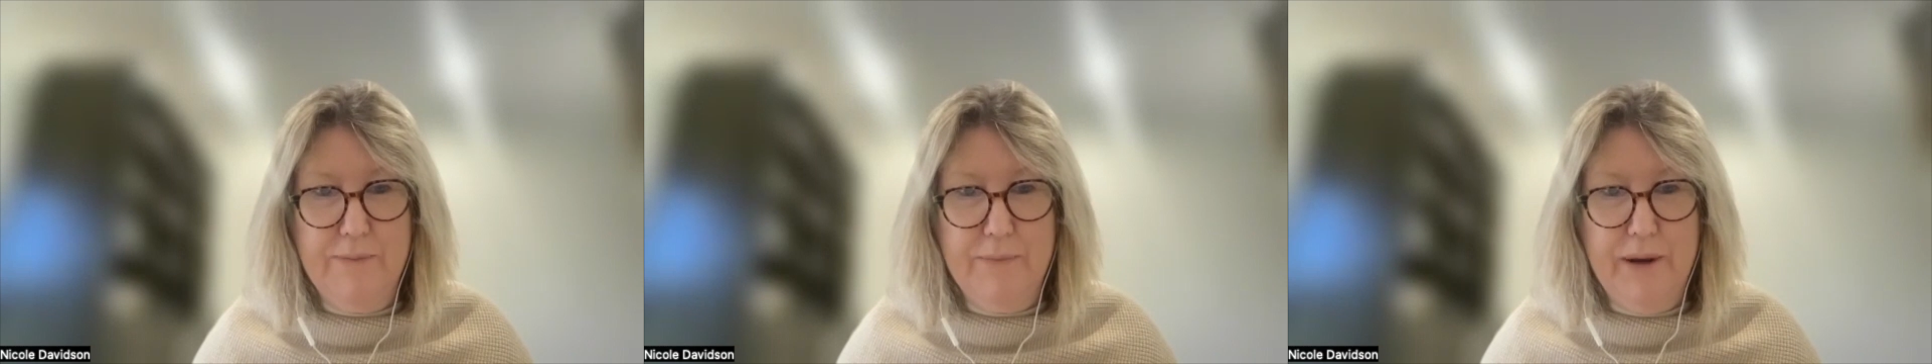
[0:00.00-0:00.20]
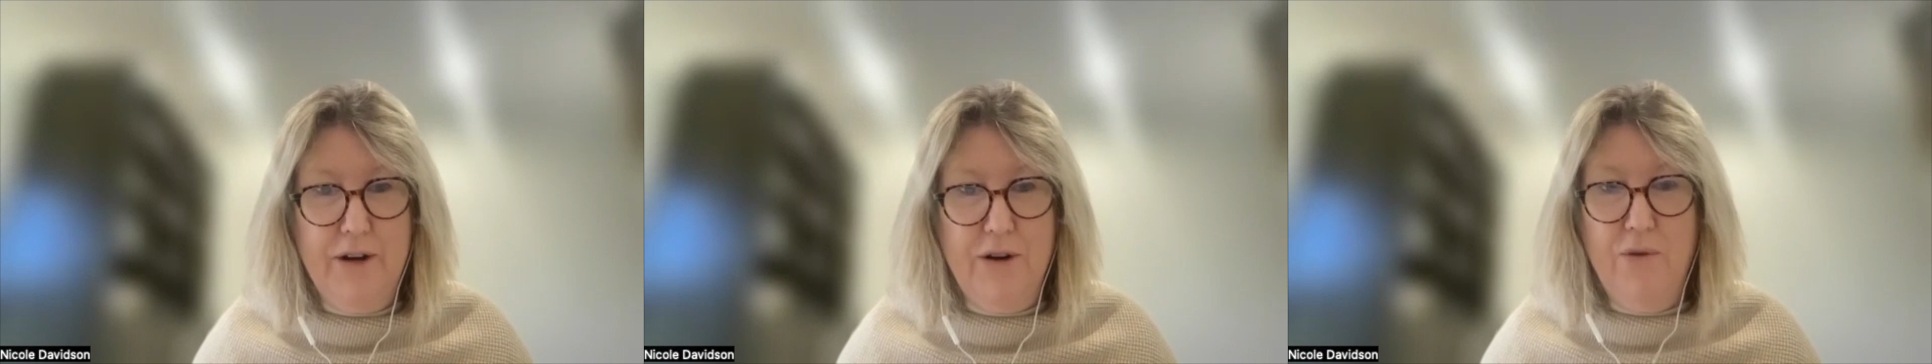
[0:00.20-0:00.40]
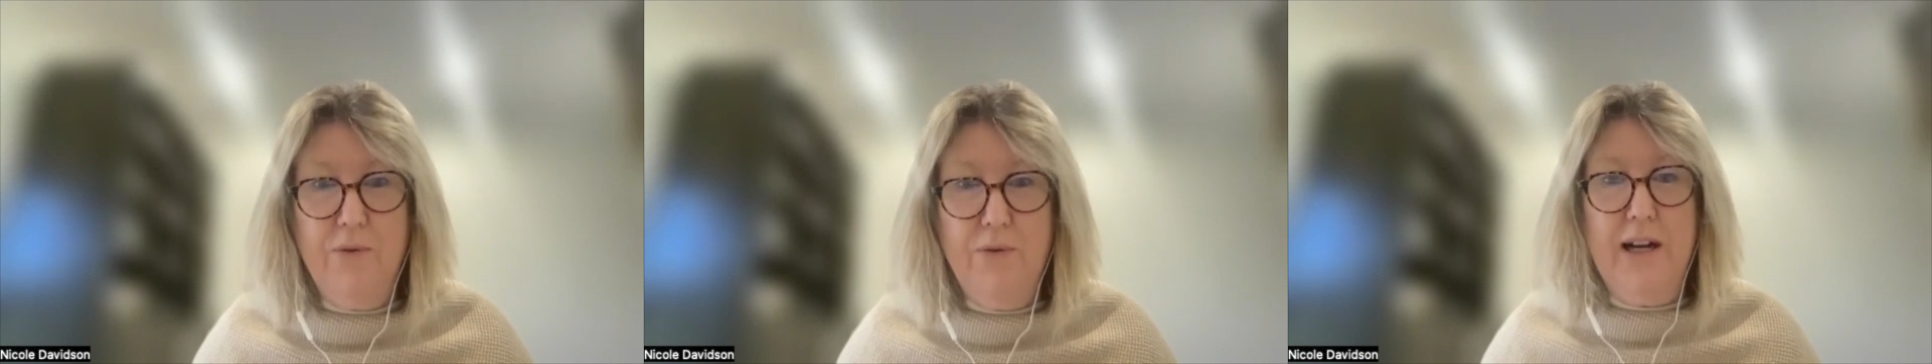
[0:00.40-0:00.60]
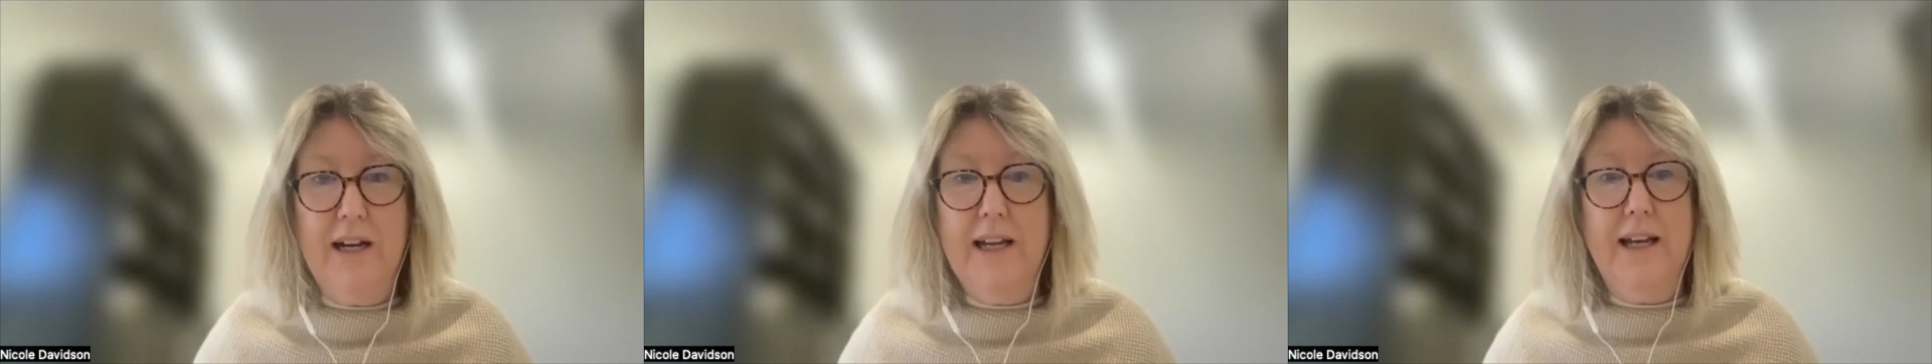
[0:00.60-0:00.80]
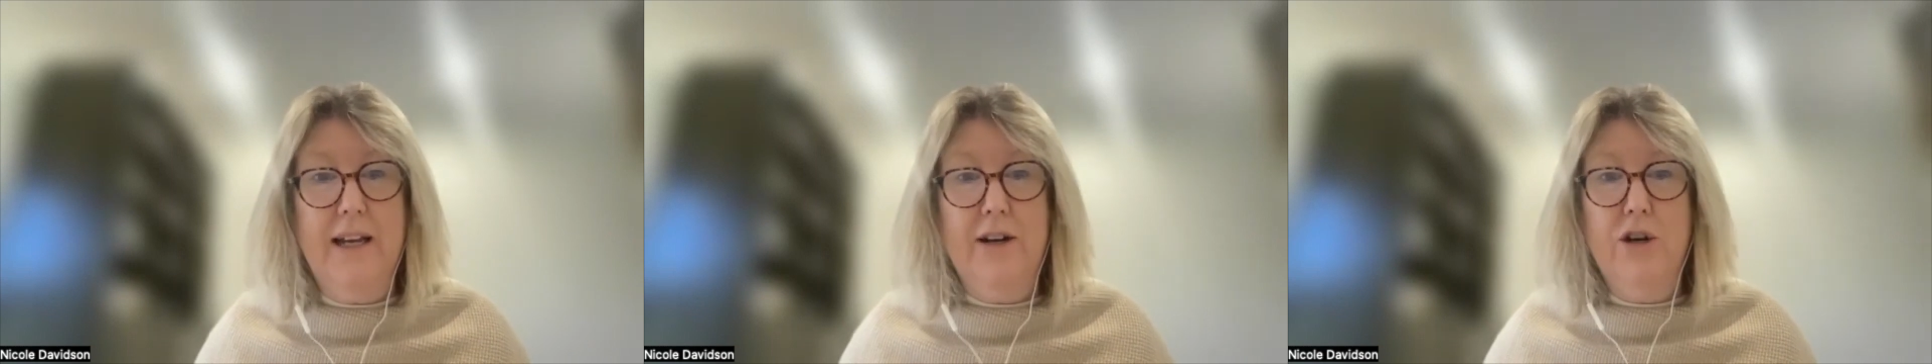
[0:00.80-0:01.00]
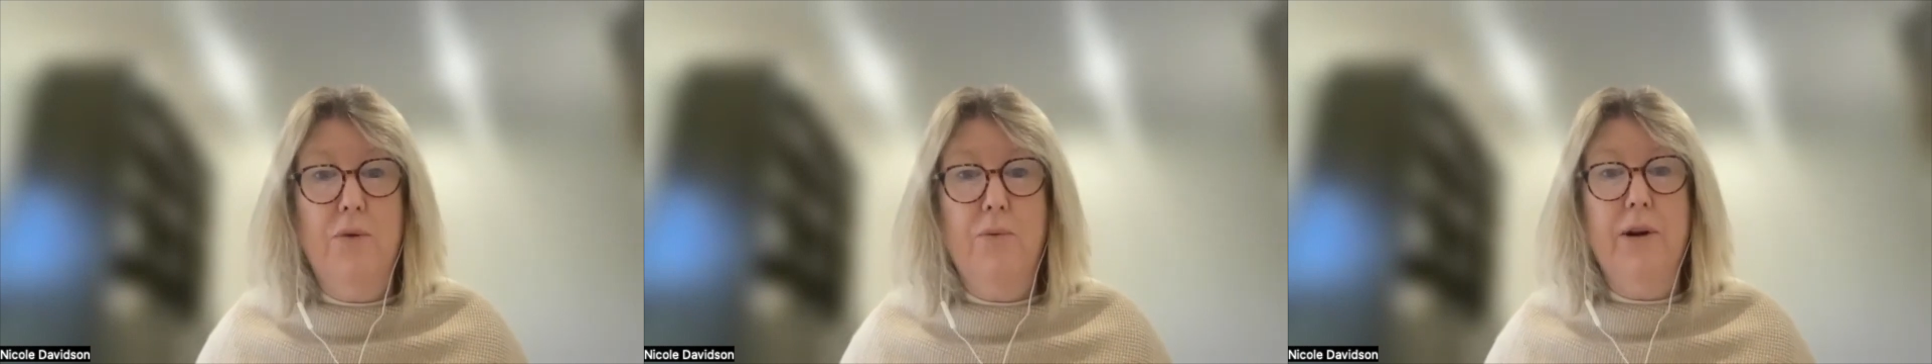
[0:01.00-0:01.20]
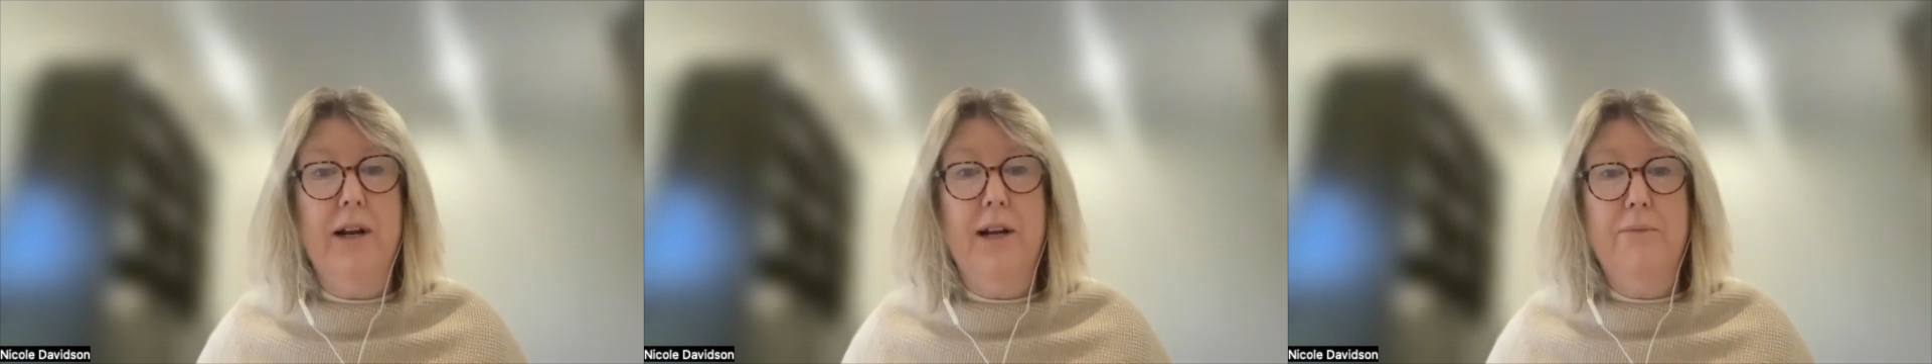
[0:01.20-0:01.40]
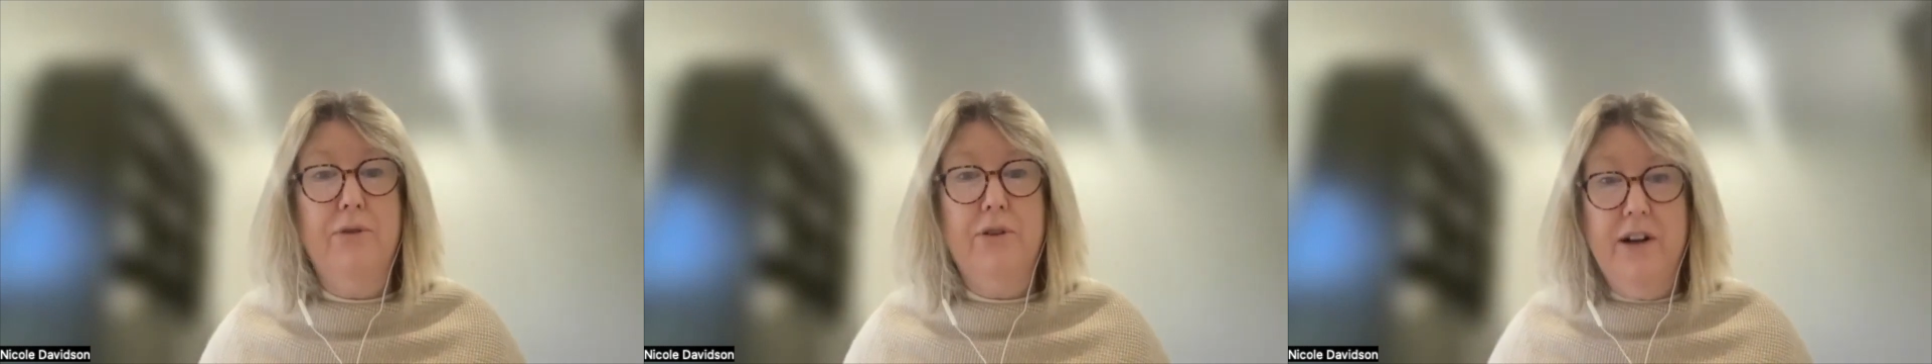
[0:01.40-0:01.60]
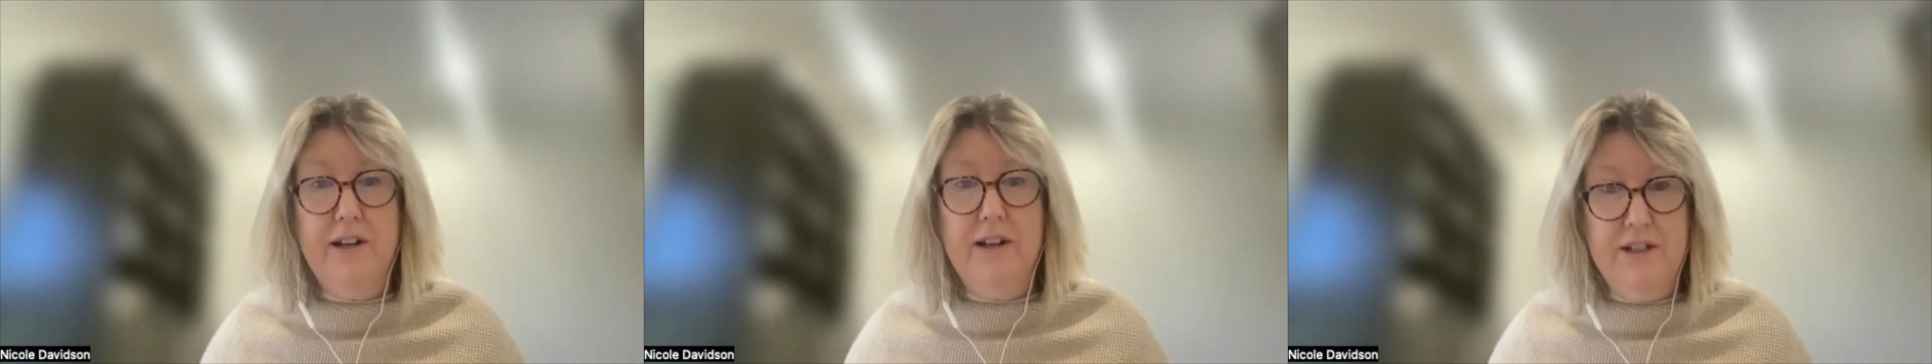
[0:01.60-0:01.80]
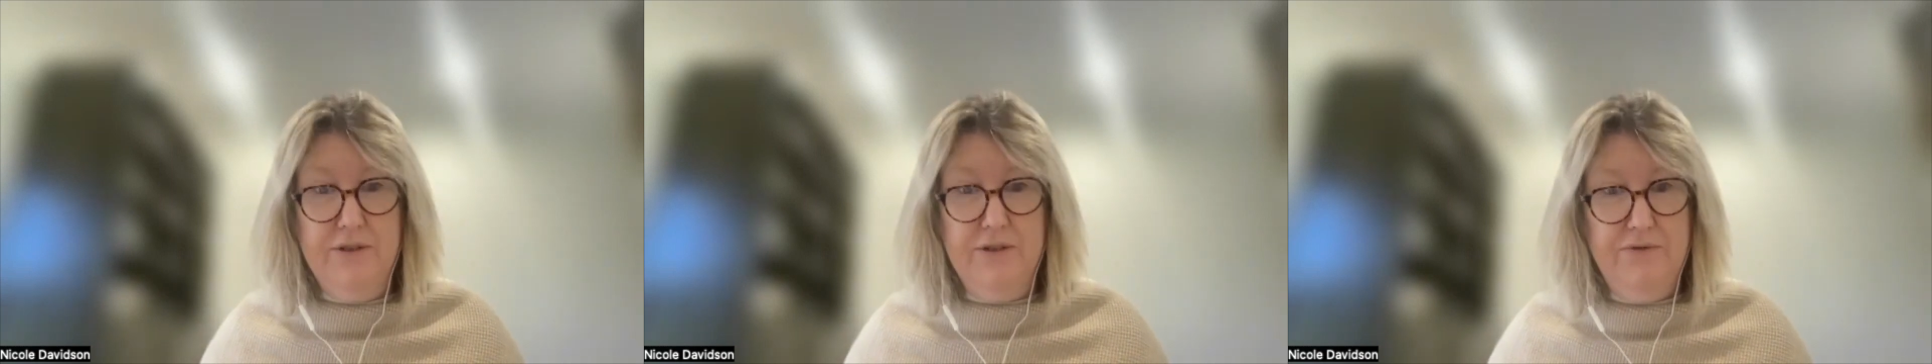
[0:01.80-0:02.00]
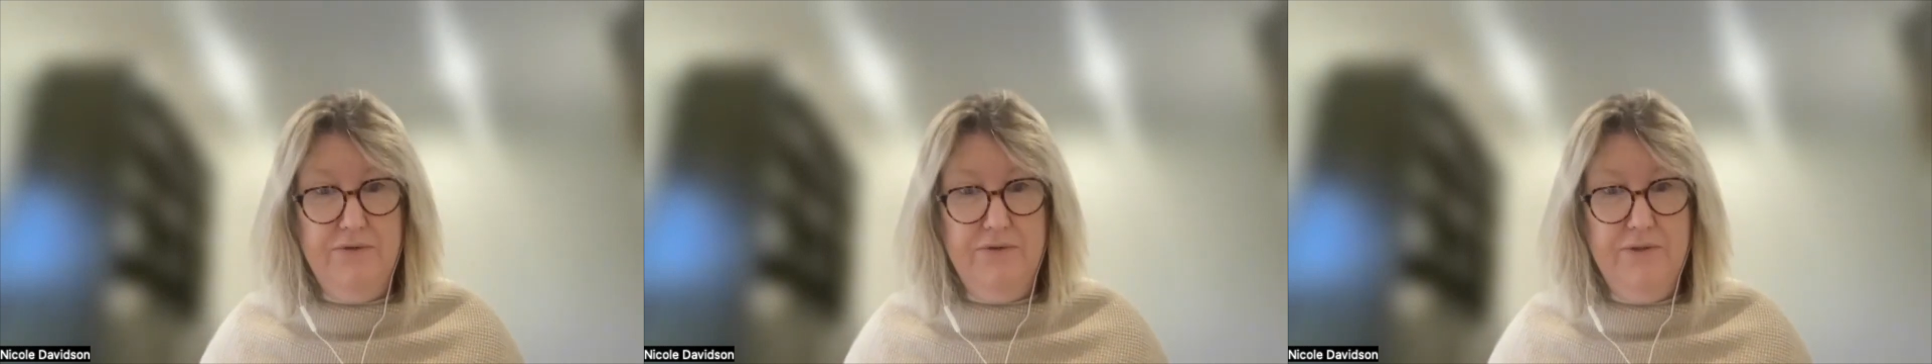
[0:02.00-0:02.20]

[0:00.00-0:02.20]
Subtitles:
but not really productive.